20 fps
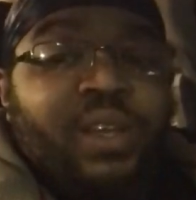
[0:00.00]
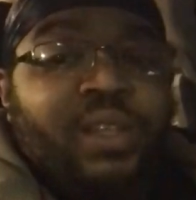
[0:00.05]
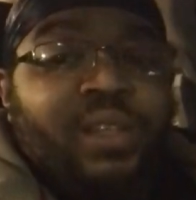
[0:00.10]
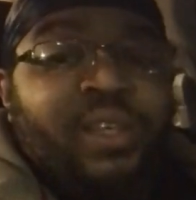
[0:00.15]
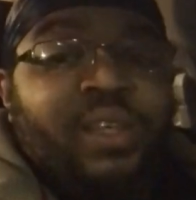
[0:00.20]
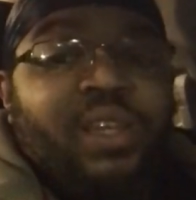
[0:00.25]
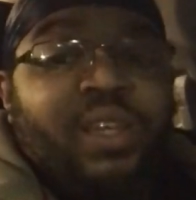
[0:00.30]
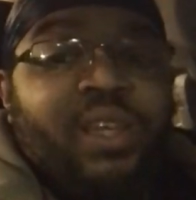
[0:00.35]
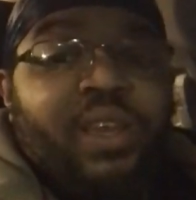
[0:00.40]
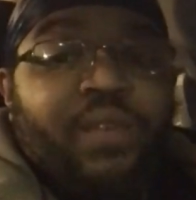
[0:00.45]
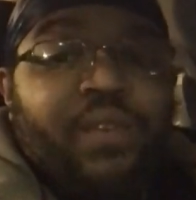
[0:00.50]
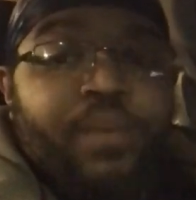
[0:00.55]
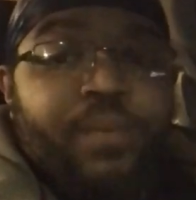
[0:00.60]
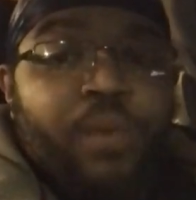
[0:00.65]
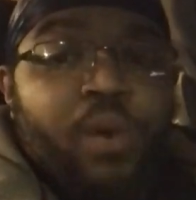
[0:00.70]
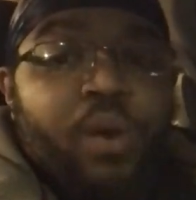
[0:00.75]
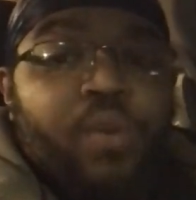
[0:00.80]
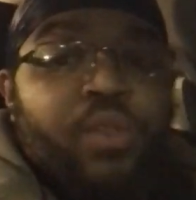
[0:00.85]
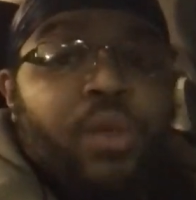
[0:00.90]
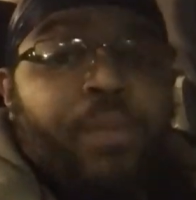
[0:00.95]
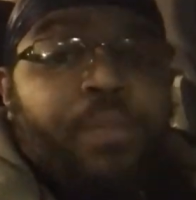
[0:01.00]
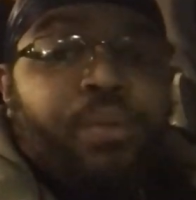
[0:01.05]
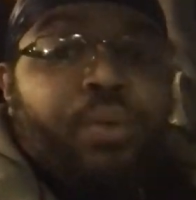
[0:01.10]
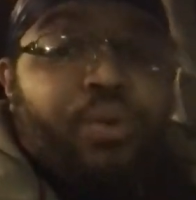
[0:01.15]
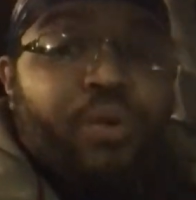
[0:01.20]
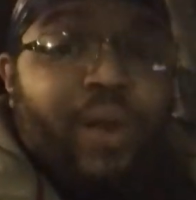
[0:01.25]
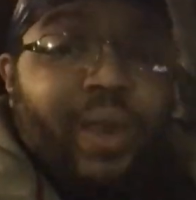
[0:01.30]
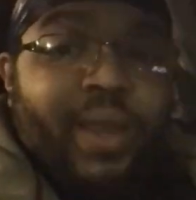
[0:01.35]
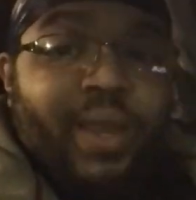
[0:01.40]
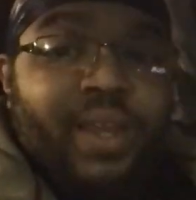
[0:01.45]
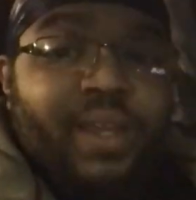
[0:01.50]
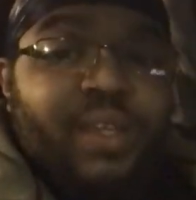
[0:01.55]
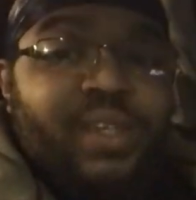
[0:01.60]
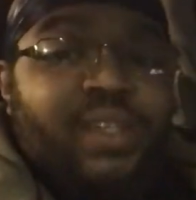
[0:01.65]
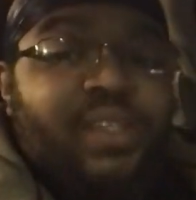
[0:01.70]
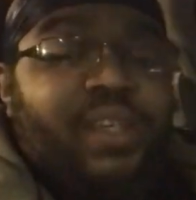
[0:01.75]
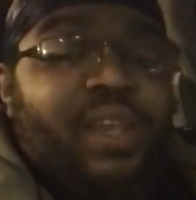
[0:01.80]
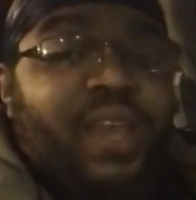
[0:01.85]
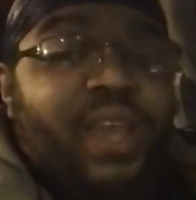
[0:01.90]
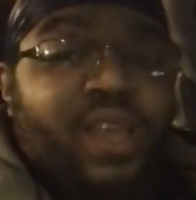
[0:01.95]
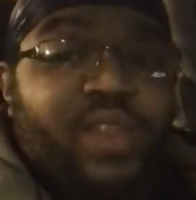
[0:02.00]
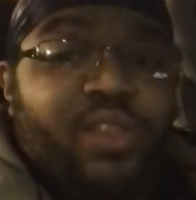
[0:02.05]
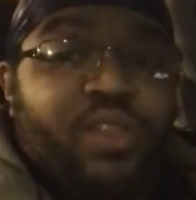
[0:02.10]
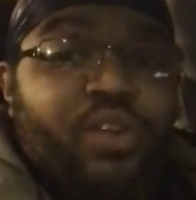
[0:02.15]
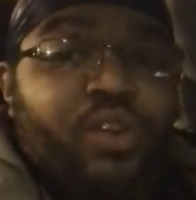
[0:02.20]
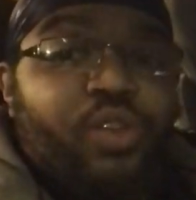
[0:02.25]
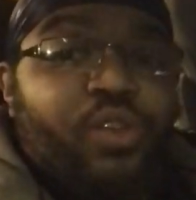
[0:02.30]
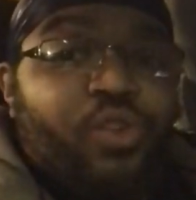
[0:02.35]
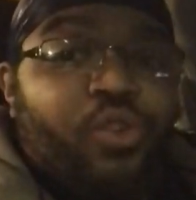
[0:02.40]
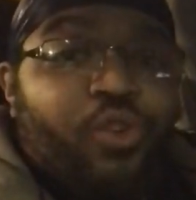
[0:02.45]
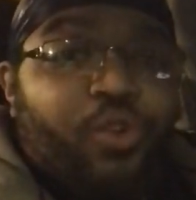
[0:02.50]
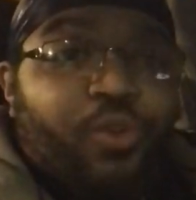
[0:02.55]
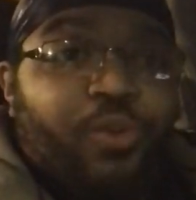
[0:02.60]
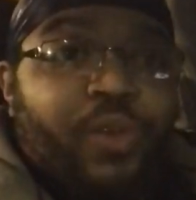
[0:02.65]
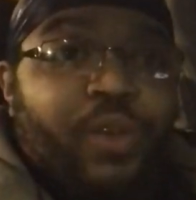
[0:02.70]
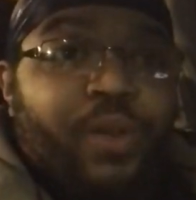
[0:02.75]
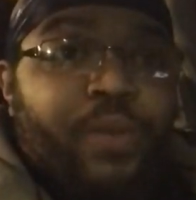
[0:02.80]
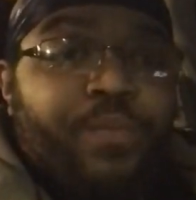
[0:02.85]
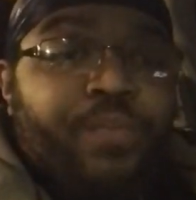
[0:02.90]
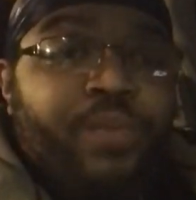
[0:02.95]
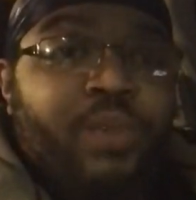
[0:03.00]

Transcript: to give him all the praise and the glory.